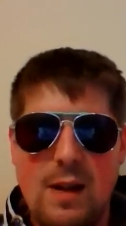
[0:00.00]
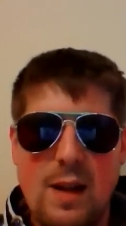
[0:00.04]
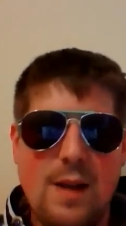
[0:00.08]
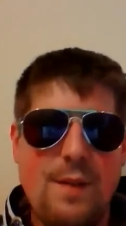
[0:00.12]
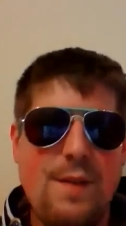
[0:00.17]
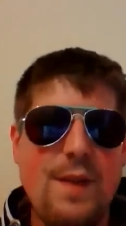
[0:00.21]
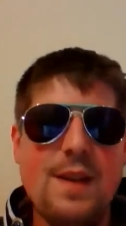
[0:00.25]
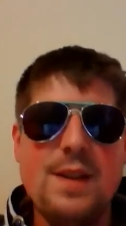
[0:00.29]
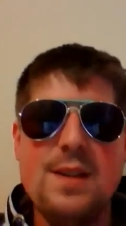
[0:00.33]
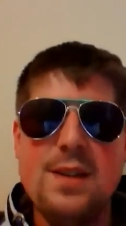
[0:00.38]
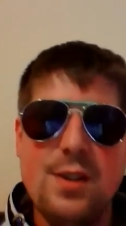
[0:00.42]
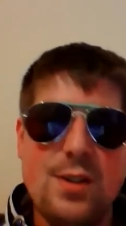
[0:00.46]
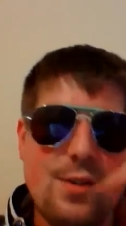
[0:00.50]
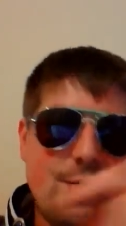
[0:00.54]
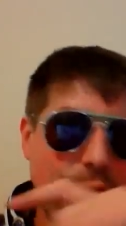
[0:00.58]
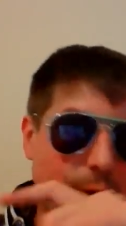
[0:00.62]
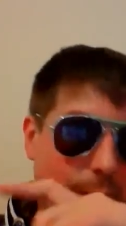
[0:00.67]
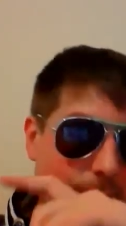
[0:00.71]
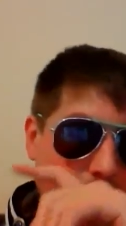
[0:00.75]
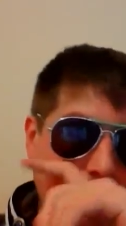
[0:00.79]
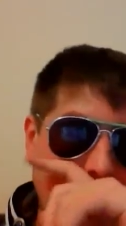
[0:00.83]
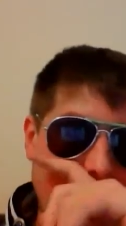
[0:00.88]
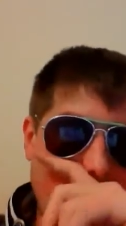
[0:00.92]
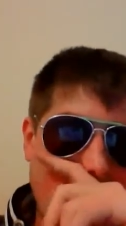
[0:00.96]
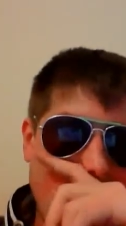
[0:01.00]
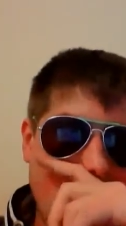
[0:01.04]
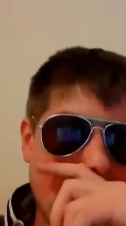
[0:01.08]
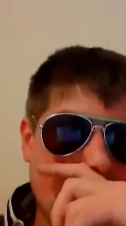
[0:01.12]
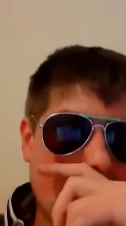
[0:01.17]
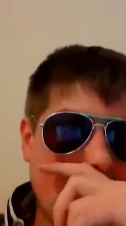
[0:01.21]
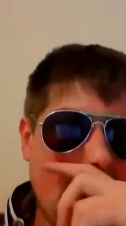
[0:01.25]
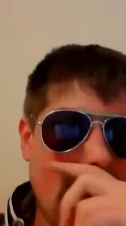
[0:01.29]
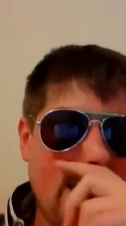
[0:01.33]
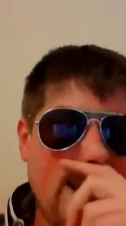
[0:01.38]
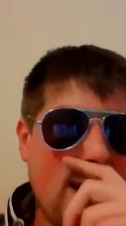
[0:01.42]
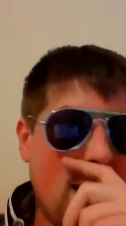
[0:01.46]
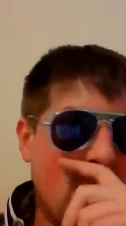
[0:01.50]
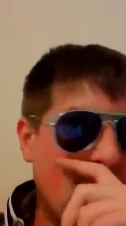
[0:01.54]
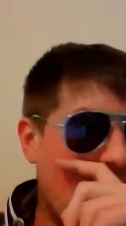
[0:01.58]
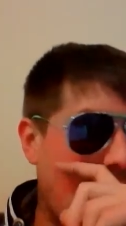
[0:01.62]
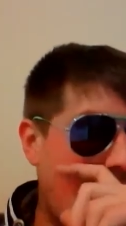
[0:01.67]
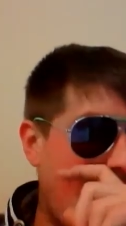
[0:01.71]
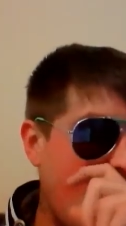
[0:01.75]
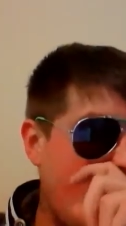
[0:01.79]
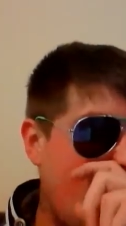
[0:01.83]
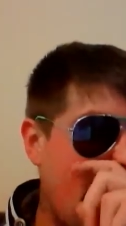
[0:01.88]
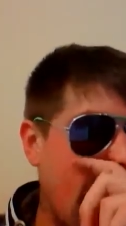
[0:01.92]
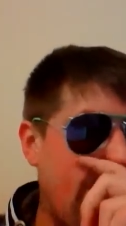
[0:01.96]
If this is true, like I say, I
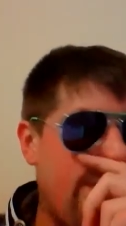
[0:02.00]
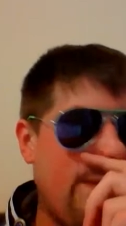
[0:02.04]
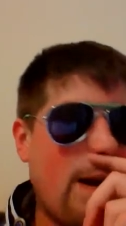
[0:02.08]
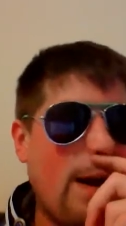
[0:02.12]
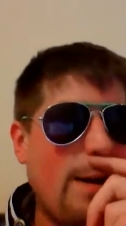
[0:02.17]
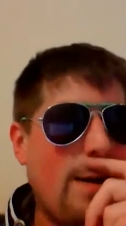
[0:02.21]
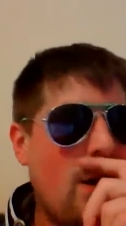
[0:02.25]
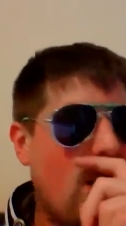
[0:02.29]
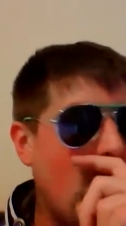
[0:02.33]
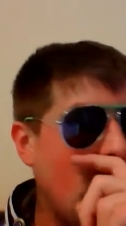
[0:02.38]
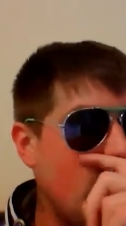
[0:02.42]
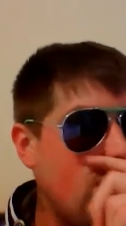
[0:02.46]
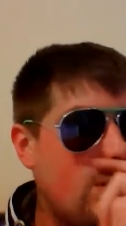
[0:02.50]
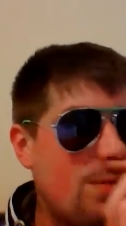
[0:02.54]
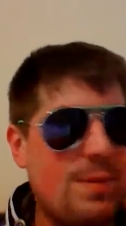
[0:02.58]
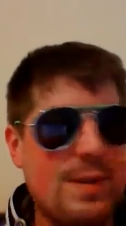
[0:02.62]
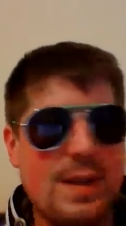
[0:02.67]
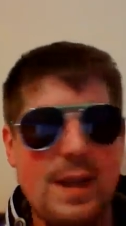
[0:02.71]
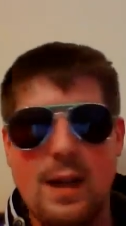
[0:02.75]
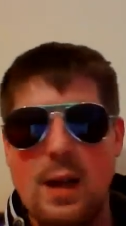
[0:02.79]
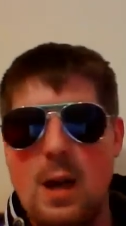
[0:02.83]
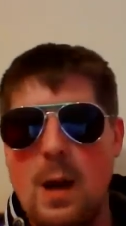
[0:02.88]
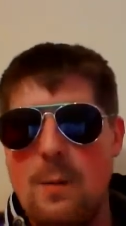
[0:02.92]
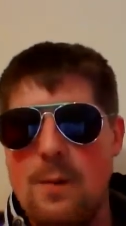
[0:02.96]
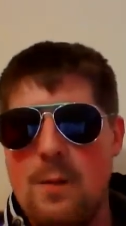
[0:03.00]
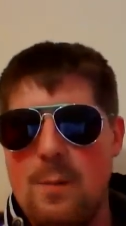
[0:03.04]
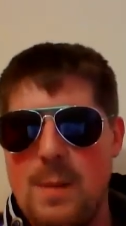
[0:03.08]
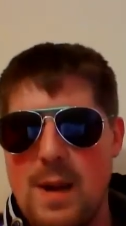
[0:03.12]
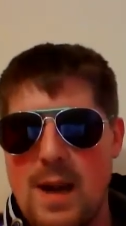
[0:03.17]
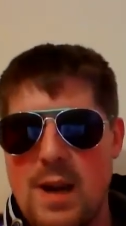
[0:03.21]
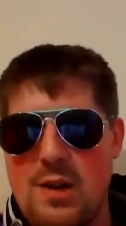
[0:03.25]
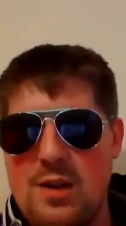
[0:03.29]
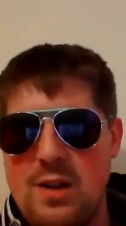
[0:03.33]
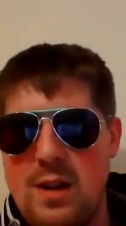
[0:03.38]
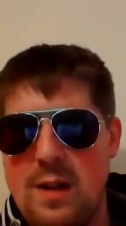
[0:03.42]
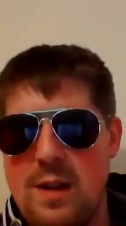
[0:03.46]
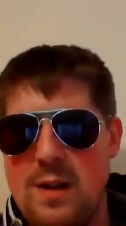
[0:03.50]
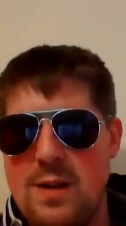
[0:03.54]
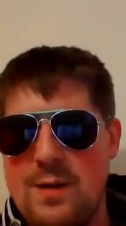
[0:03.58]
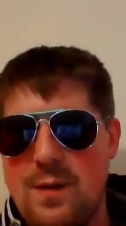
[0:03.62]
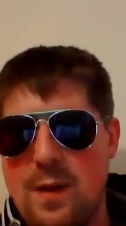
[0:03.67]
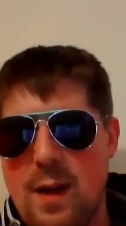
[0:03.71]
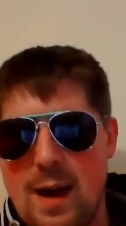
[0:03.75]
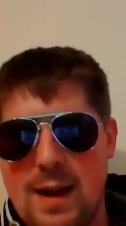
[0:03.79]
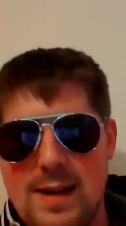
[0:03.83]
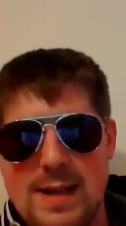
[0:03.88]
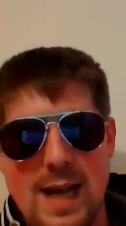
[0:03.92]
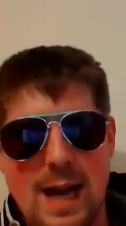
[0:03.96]
can't really find 100% confirmation that this
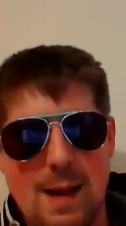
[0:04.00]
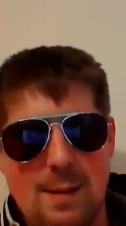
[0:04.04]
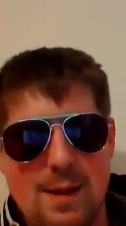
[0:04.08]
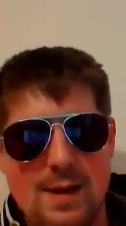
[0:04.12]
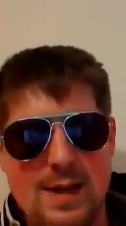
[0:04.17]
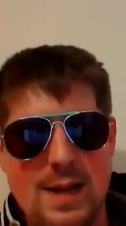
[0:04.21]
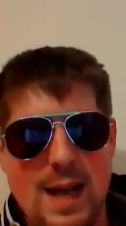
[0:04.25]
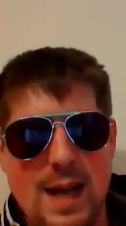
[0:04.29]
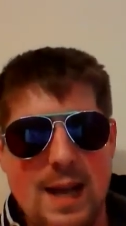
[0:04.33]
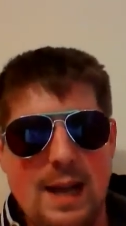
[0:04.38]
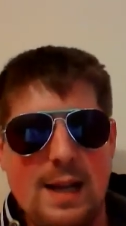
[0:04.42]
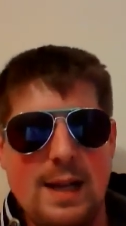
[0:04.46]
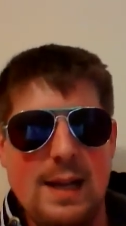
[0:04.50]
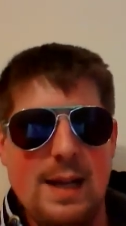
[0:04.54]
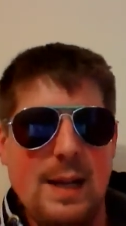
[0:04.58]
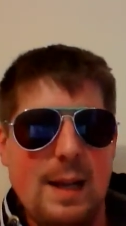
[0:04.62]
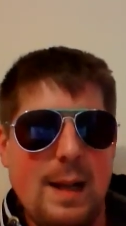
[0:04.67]
fight is happening yet.